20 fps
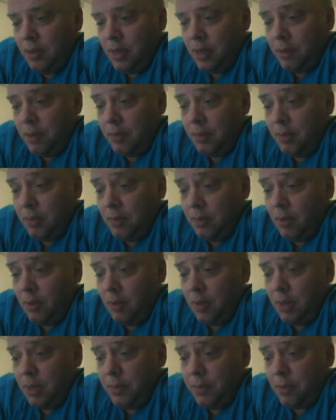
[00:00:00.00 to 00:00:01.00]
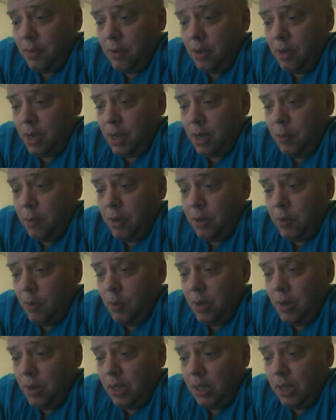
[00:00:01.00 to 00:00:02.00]
And don't get me wrong, I wouldn't
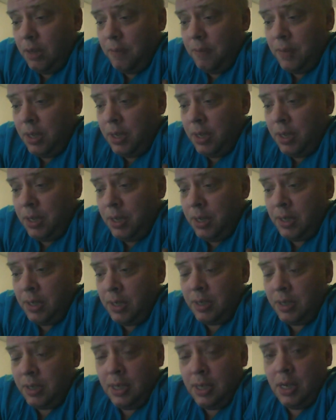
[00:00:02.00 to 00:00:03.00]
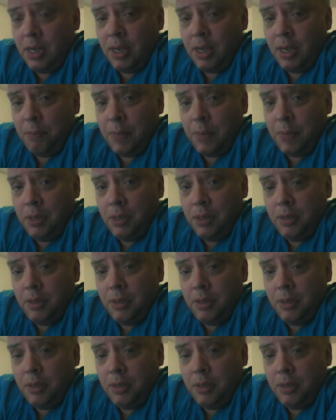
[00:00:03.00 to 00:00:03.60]
want to live in any other time.